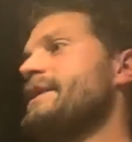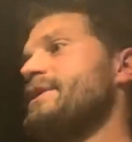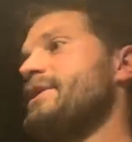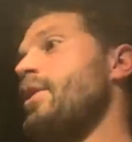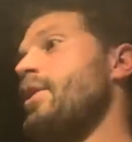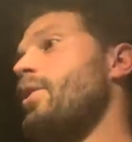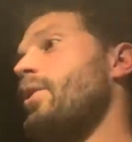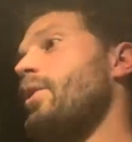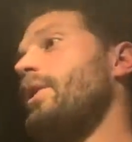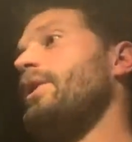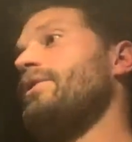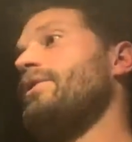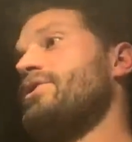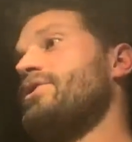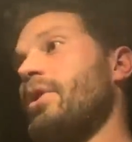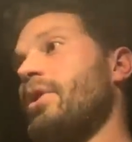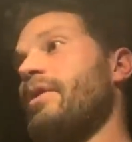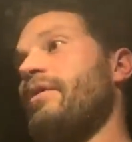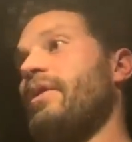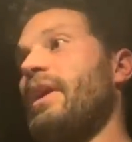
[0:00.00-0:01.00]
So you've
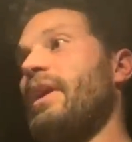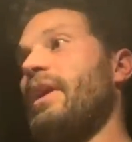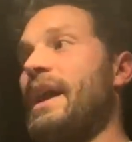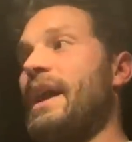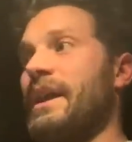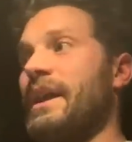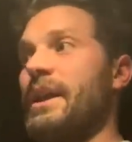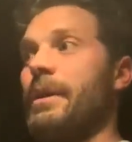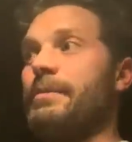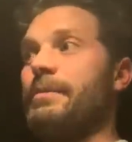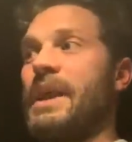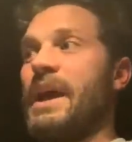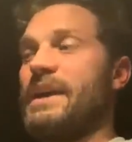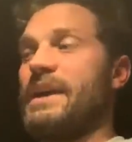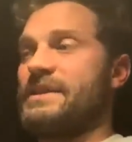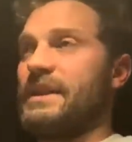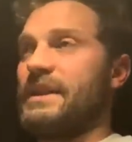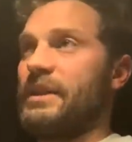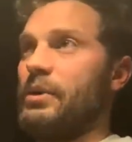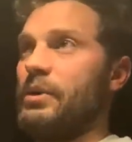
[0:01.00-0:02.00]
sort of ended up
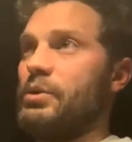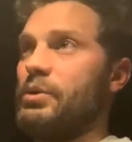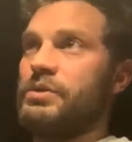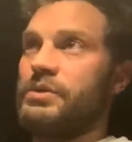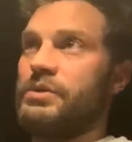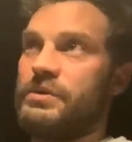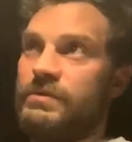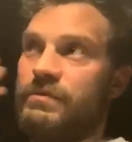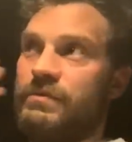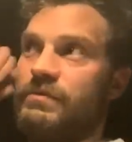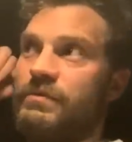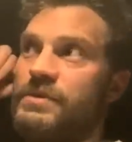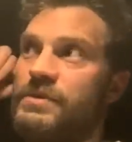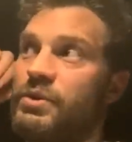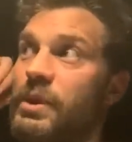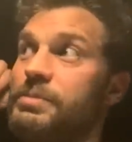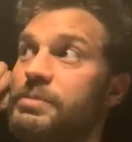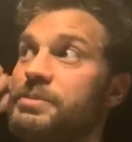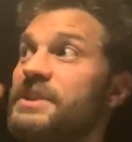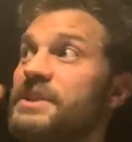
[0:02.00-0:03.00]
casting those
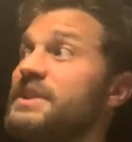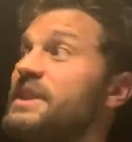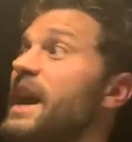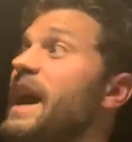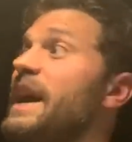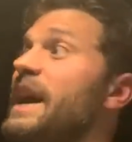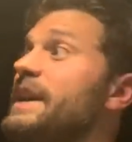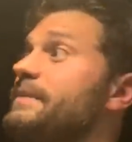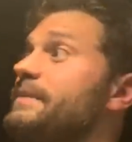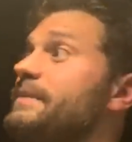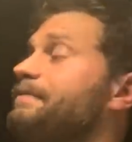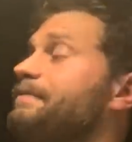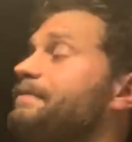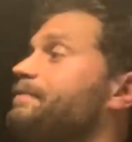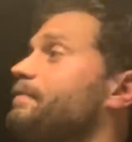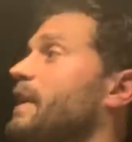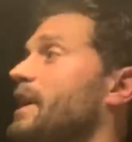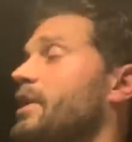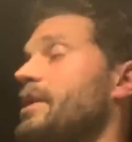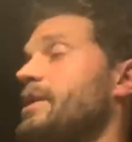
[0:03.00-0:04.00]
scripts aside
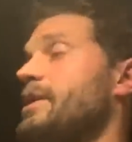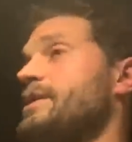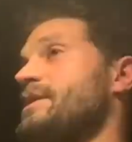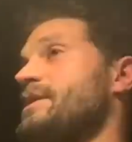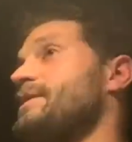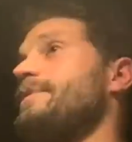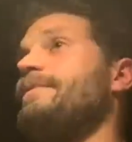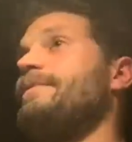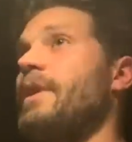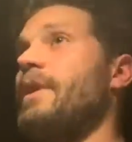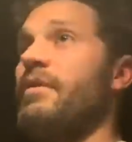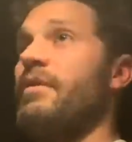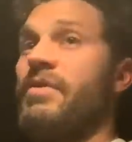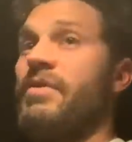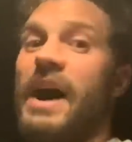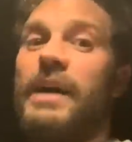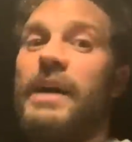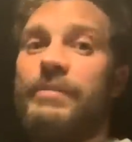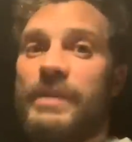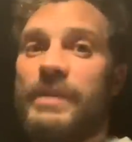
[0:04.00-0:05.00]
because of
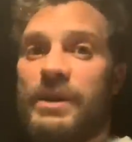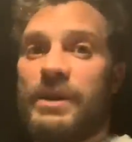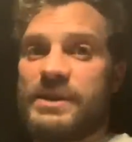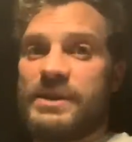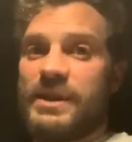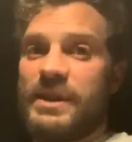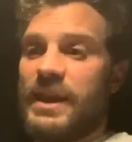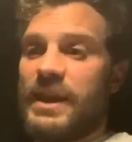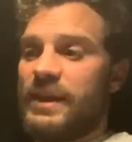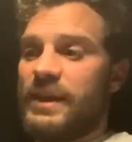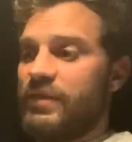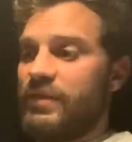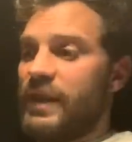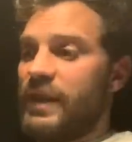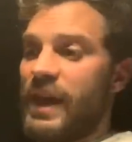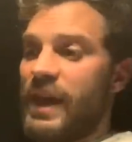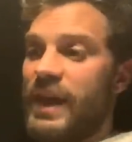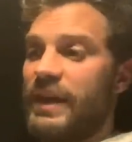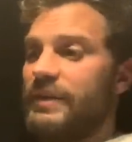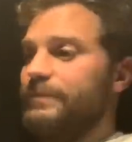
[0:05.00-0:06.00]
that. Because at the end of the
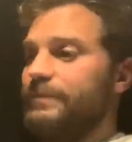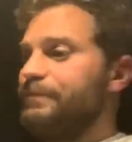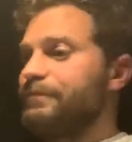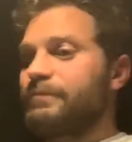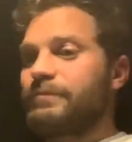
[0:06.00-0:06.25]
day,